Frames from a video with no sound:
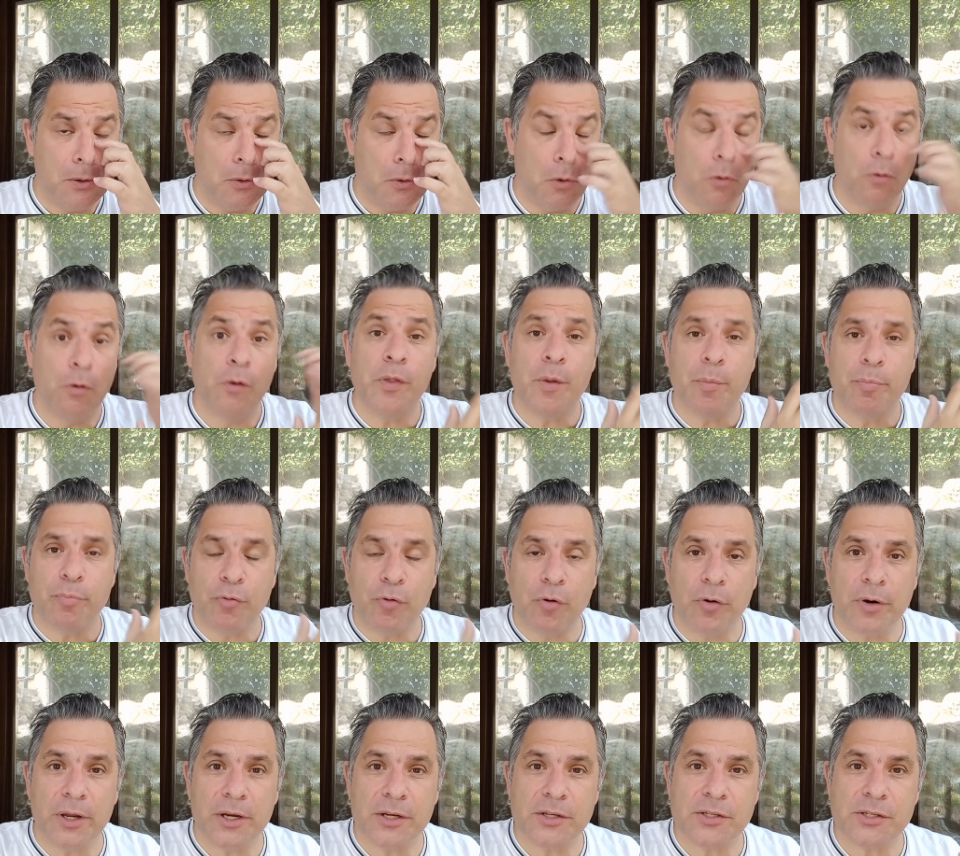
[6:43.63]
or on the
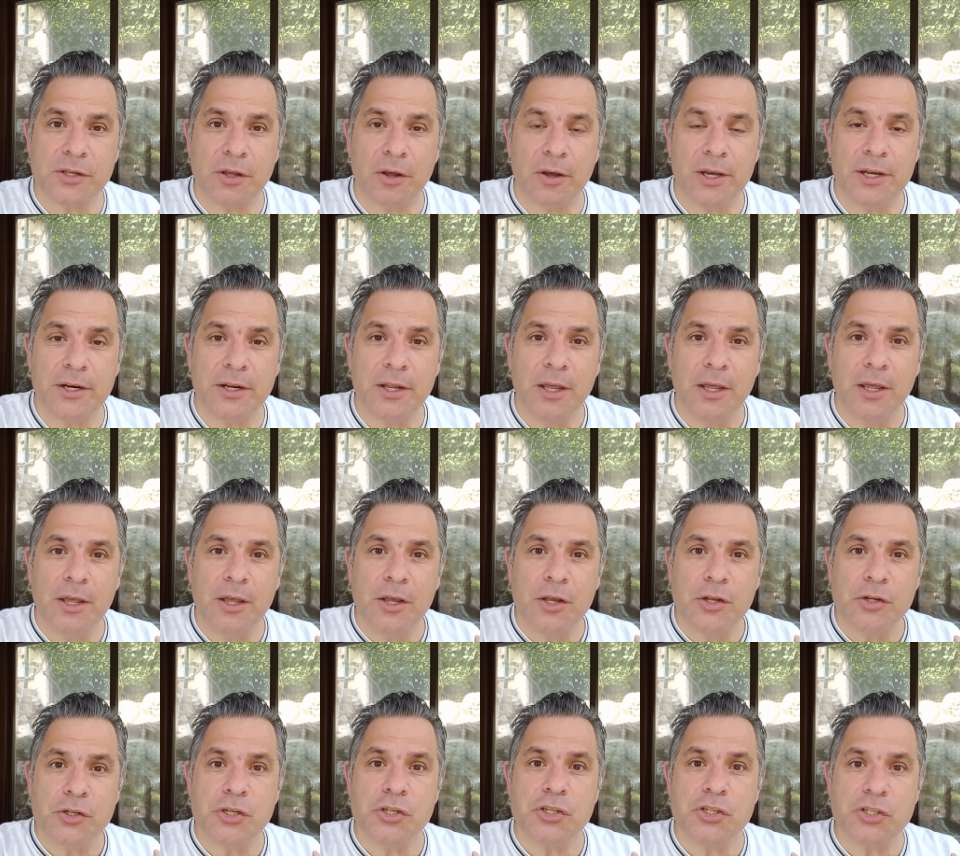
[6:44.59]
product side
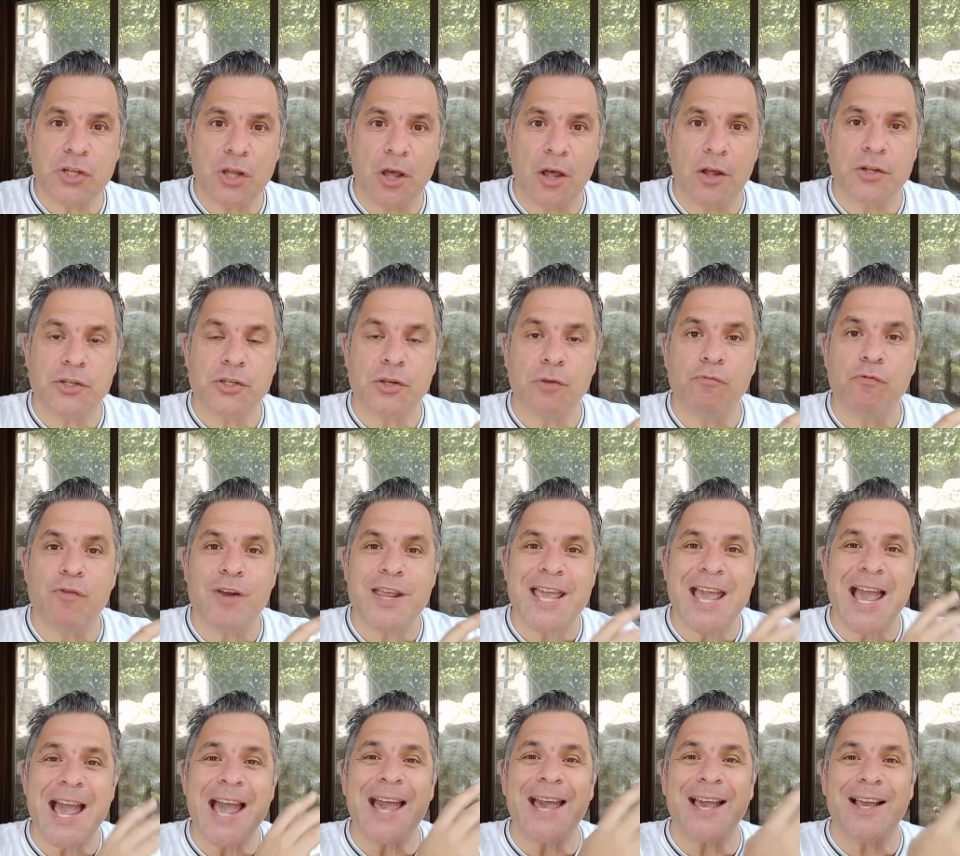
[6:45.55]
to start to
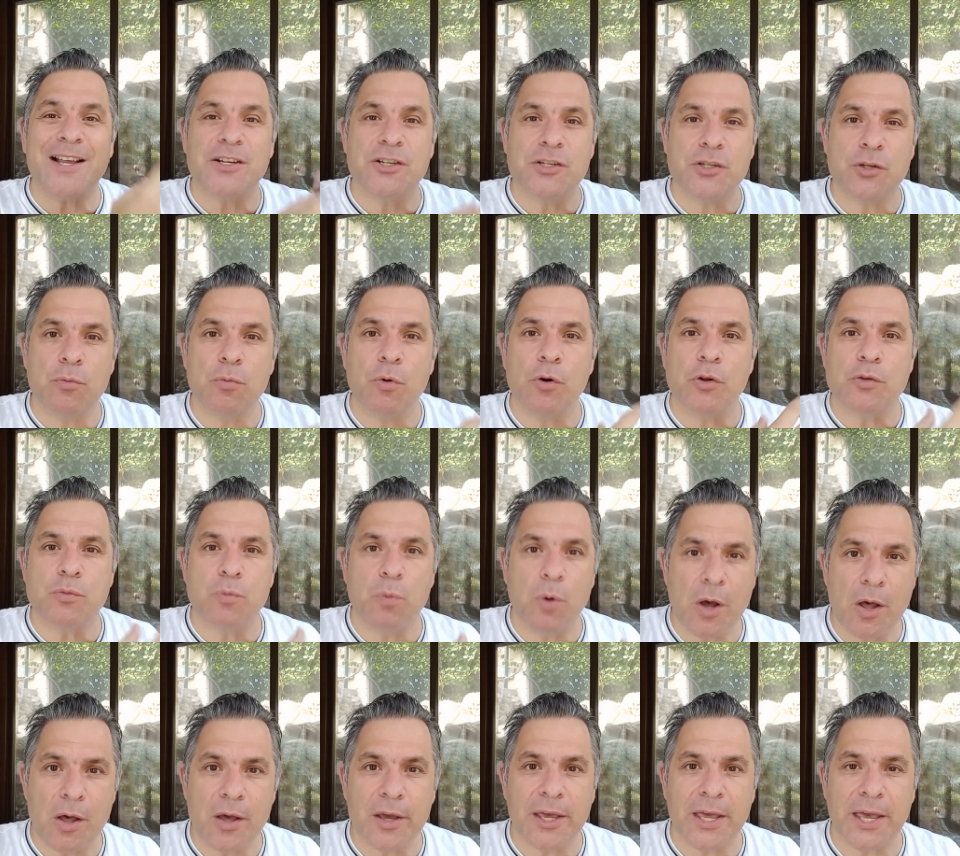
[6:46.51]
react to what's
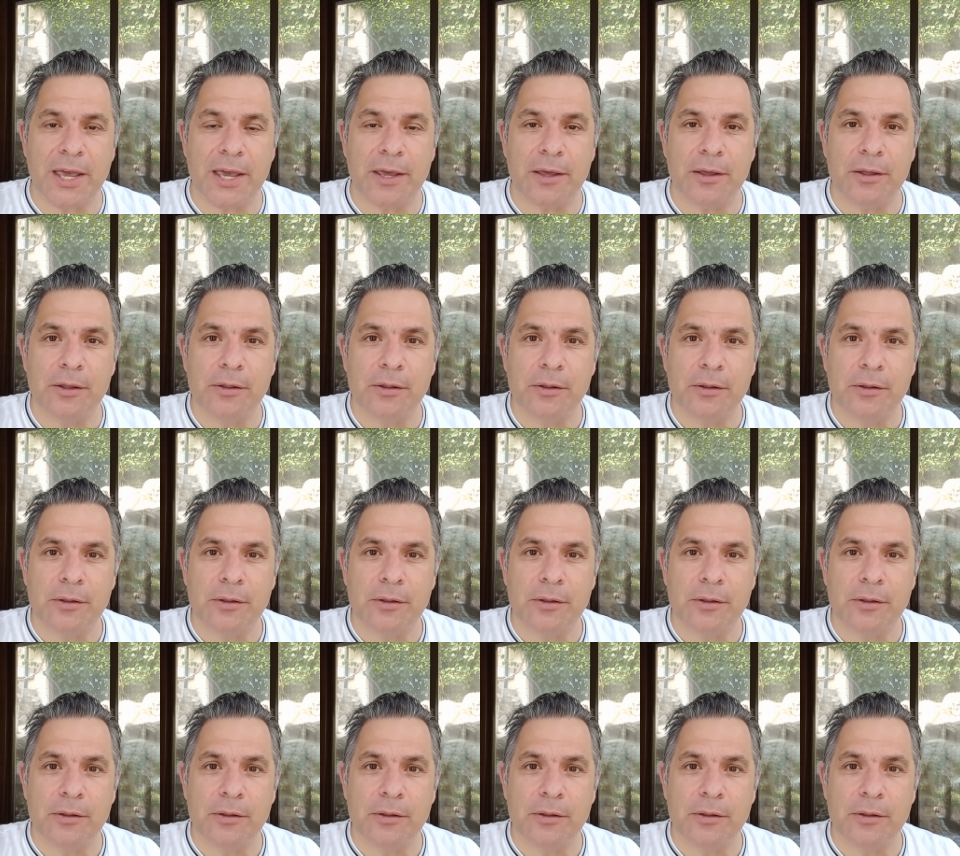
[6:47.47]
working.